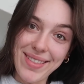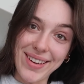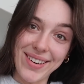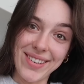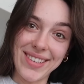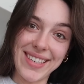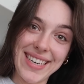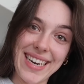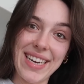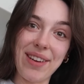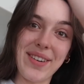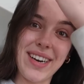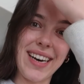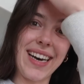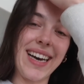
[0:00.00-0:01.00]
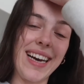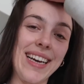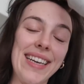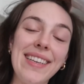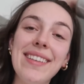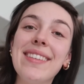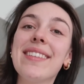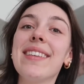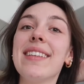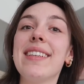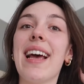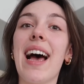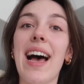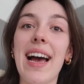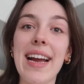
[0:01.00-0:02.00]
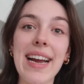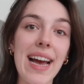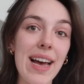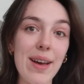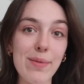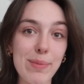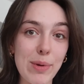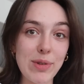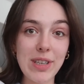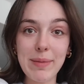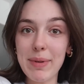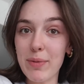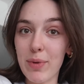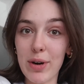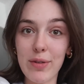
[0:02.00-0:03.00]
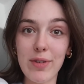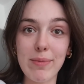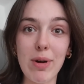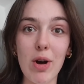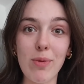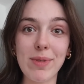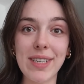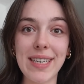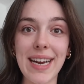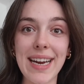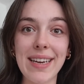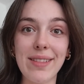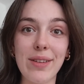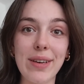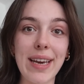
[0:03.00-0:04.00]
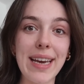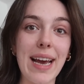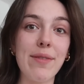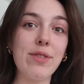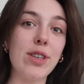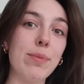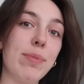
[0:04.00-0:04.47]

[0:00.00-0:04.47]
Thursday, you guys. I have mostly been working from home today, looking after